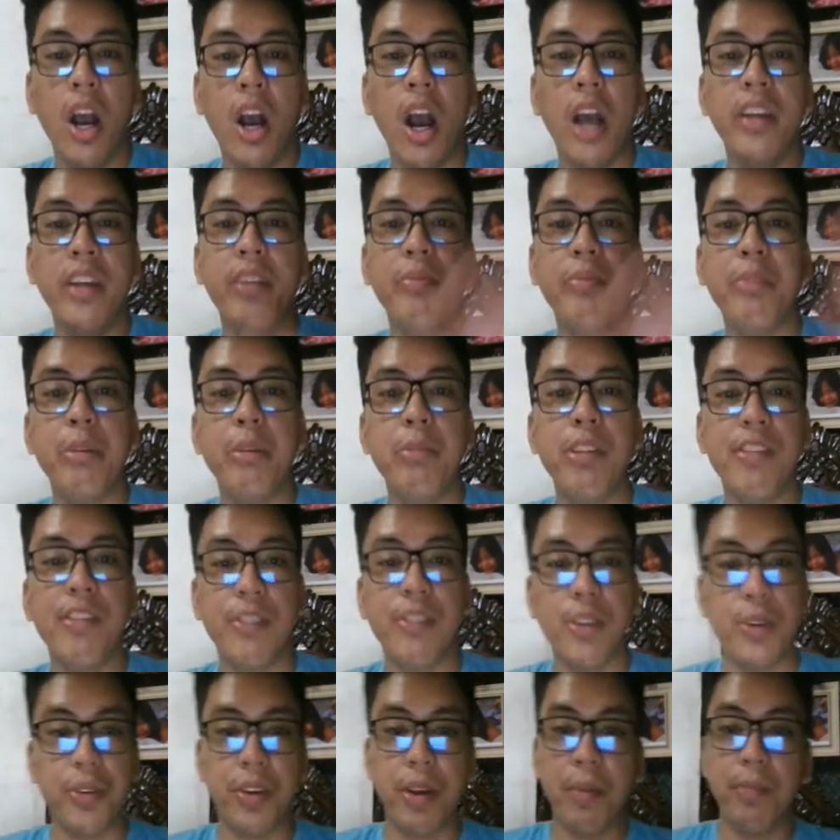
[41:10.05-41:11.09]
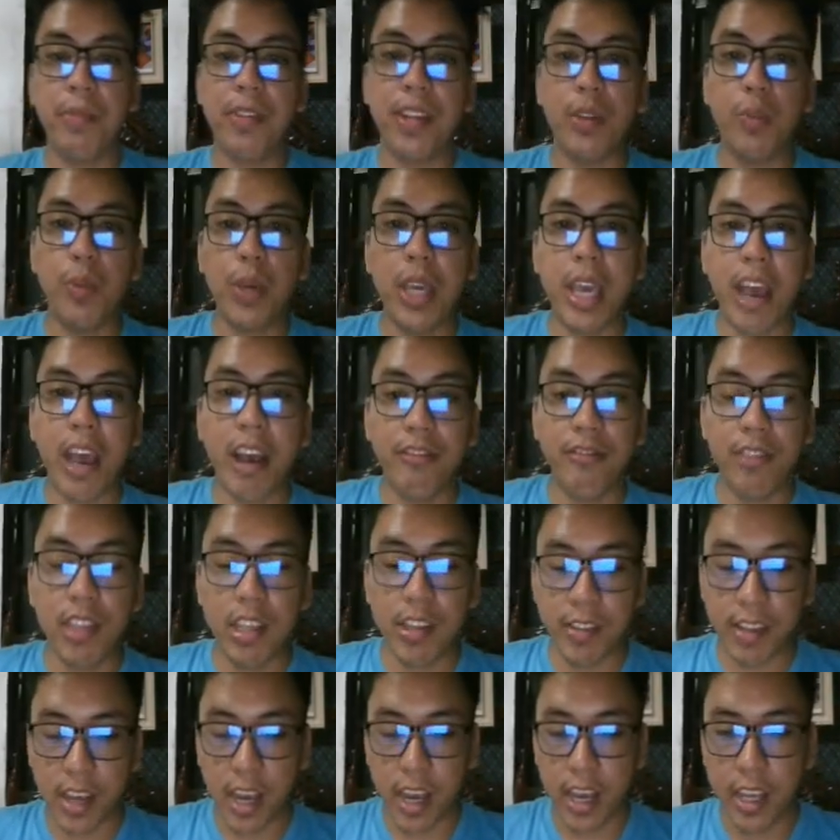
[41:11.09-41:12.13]
on the previous theorems that we have
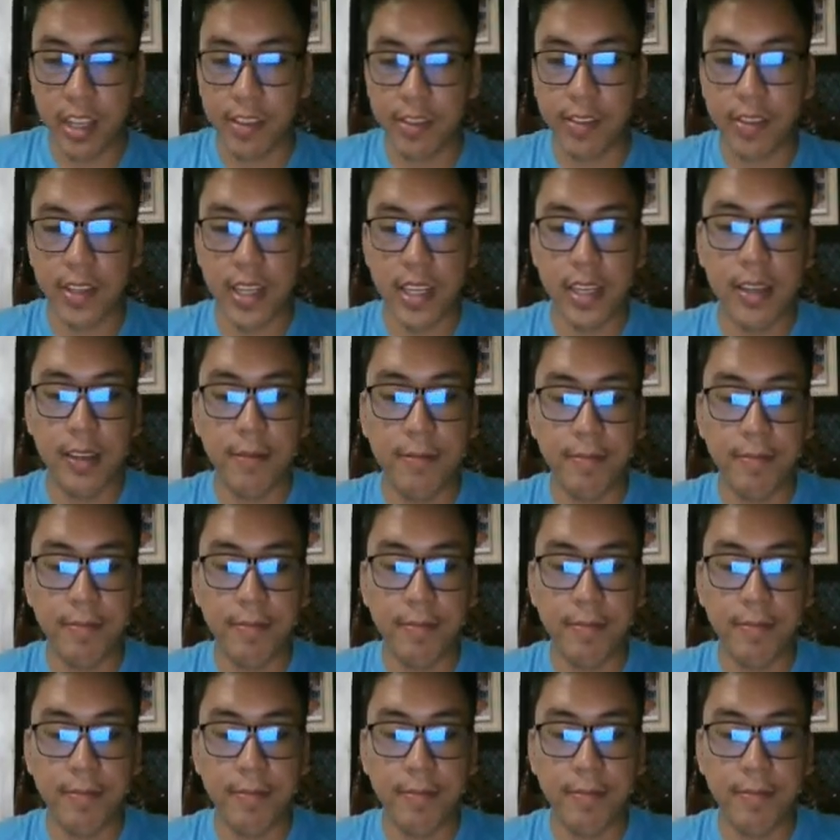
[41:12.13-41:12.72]
discussed.